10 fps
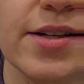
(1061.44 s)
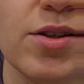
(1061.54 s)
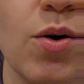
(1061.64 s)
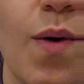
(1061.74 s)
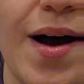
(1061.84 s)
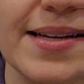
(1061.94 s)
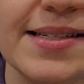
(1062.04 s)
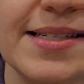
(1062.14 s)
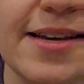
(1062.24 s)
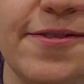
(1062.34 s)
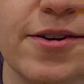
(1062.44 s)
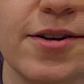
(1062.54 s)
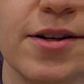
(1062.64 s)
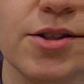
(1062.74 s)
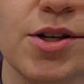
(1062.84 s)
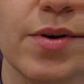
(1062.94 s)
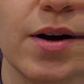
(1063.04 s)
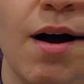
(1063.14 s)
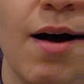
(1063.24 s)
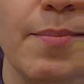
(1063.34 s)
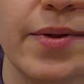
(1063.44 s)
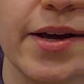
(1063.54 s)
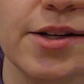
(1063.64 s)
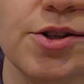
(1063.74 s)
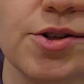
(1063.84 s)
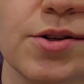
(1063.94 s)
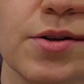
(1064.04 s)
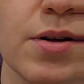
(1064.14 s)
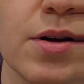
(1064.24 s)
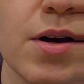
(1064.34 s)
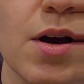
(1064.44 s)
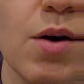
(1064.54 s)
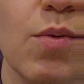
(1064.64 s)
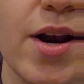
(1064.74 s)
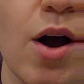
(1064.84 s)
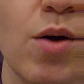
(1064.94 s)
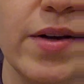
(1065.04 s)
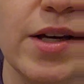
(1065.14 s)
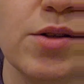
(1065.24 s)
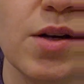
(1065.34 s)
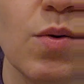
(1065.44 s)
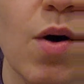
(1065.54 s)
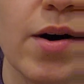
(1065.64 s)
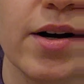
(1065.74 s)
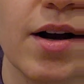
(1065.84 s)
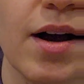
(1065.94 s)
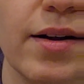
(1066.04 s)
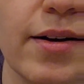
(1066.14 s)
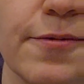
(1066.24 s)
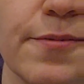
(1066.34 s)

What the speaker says: quite difficult to accomplish when only using watercolor.